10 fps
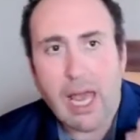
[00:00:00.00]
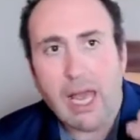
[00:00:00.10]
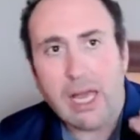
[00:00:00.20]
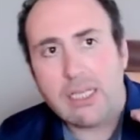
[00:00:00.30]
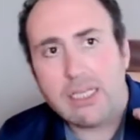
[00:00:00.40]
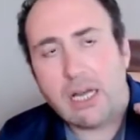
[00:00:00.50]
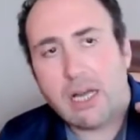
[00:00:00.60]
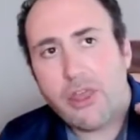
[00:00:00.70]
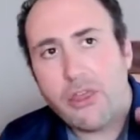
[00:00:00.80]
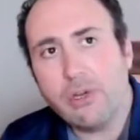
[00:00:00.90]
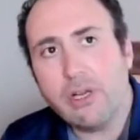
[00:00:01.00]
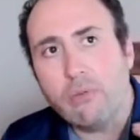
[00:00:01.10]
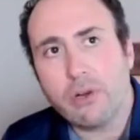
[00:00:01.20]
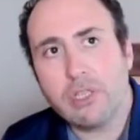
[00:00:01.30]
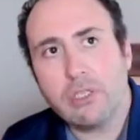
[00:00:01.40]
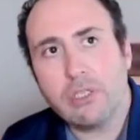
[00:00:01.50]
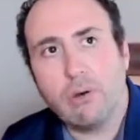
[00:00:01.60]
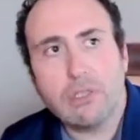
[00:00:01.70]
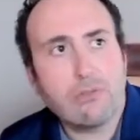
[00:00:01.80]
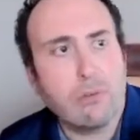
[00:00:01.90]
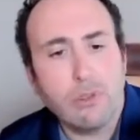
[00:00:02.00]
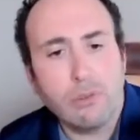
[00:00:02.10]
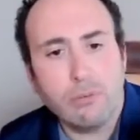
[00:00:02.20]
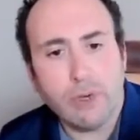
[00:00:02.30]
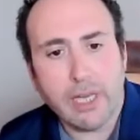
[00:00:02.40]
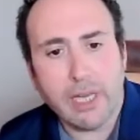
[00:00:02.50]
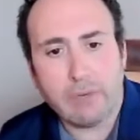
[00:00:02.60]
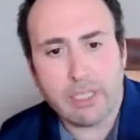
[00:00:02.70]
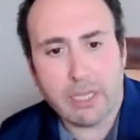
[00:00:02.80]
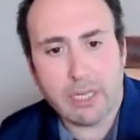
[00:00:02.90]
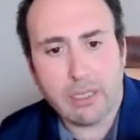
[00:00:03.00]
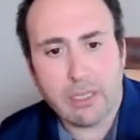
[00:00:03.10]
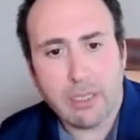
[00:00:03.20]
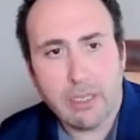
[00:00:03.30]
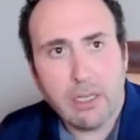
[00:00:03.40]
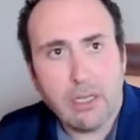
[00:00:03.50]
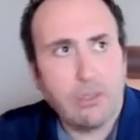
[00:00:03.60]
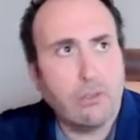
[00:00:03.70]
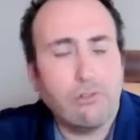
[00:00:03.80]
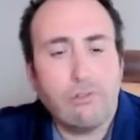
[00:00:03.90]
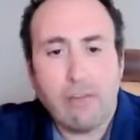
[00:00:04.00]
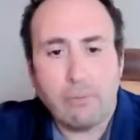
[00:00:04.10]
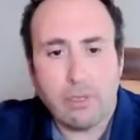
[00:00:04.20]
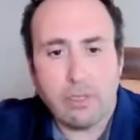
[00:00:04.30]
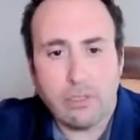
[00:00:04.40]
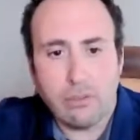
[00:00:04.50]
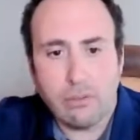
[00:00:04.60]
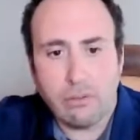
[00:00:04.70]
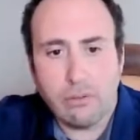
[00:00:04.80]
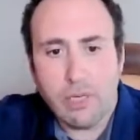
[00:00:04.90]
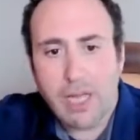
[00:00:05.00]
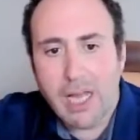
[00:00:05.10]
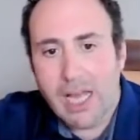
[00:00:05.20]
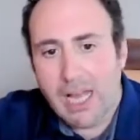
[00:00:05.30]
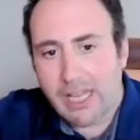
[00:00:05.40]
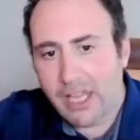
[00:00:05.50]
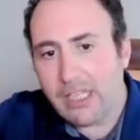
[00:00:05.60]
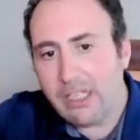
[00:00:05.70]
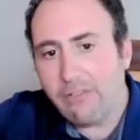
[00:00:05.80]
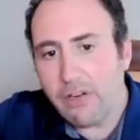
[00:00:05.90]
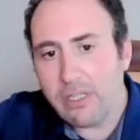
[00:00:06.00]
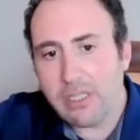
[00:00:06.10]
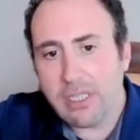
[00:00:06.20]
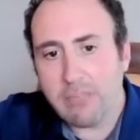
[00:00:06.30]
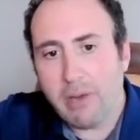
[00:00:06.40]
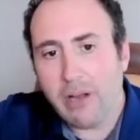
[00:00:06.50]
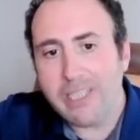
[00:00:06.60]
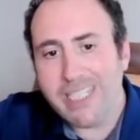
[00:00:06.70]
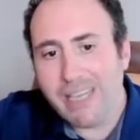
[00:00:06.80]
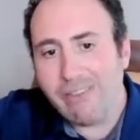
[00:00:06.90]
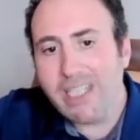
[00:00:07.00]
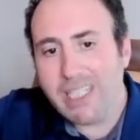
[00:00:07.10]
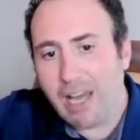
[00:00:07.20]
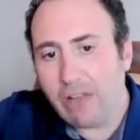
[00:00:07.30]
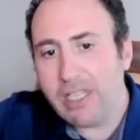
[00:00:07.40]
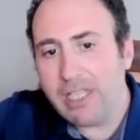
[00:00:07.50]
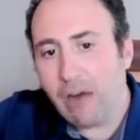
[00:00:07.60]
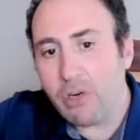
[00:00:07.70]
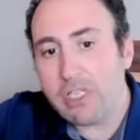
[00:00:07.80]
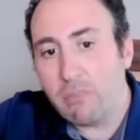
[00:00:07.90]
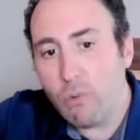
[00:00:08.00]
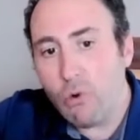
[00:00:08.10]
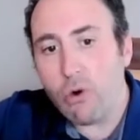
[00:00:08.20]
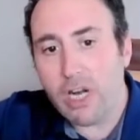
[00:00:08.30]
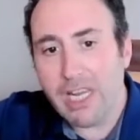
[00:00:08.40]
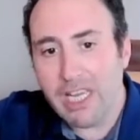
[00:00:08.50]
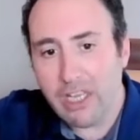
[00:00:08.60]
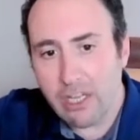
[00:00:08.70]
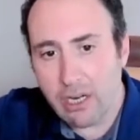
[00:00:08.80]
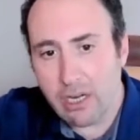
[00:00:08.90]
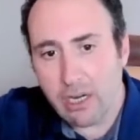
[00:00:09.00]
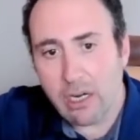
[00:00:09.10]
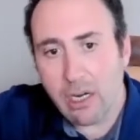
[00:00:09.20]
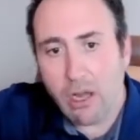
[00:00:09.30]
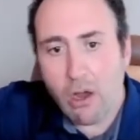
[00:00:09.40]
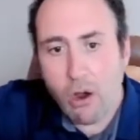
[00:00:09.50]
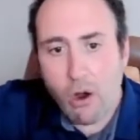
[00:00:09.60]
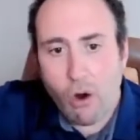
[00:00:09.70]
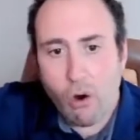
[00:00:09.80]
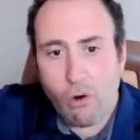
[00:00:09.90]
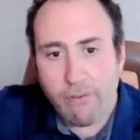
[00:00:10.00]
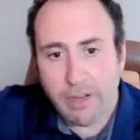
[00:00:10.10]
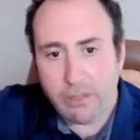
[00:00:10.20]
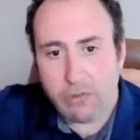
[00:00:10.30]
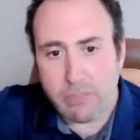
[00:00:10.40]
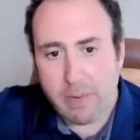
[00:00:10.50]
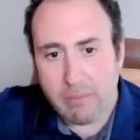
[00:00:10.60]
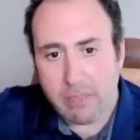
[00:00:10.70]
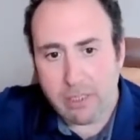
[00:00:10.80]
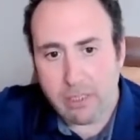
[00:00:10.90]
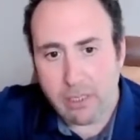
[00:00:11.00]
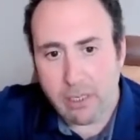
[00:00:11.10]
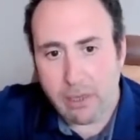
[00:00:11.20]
As a uh, thirty-year mortgage goes from two point eight percent to five point two, that difference is about seven thousand dollars more a year of interest payments.